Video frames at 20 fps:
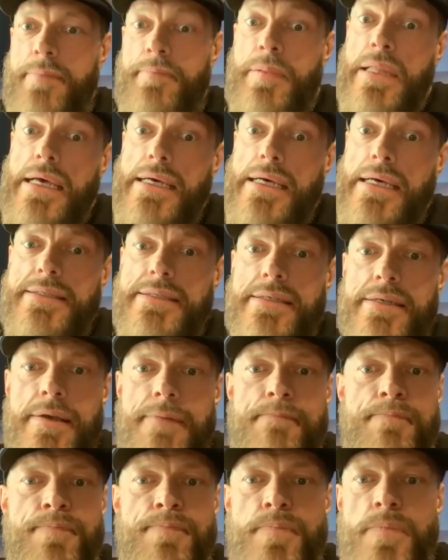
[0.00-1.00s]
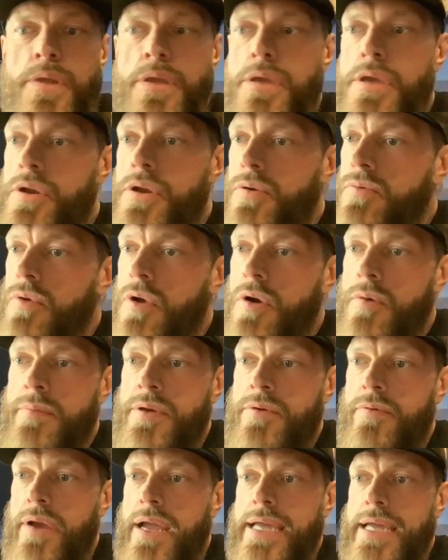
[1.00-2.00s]
And plus,
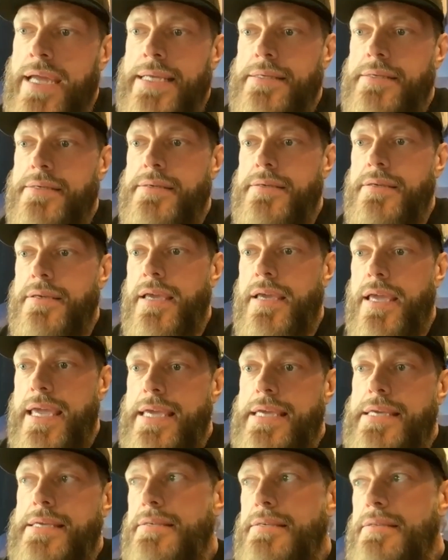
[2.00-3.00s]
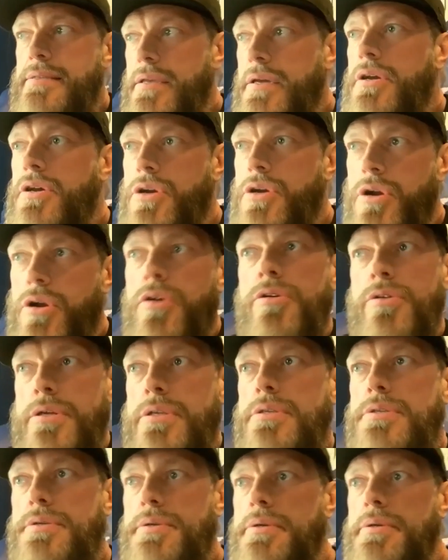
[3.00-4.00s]
Roman Reigns, he's the
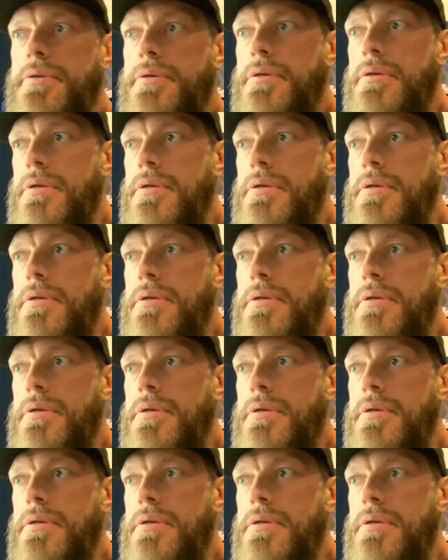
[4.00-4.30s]
current.